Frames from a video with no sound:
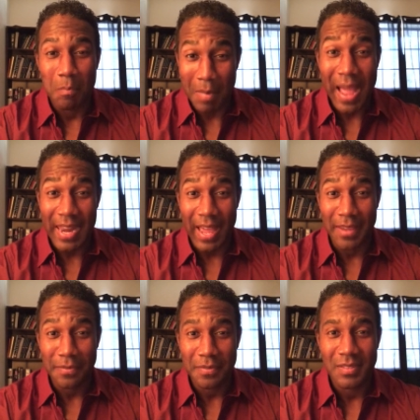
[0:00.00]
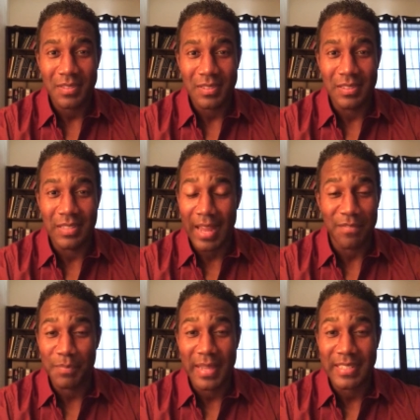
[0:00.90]
my life, not
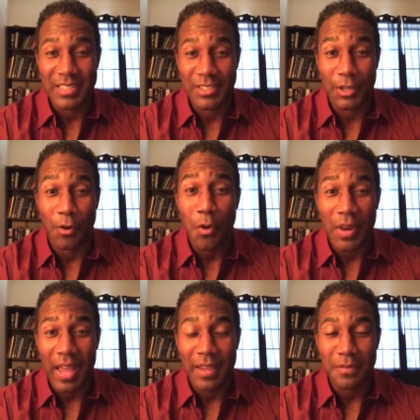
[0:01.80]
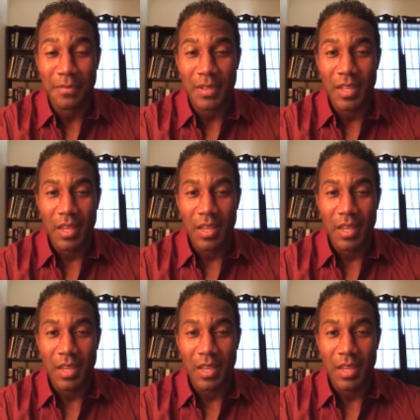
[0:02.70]
even paying attention to their own life,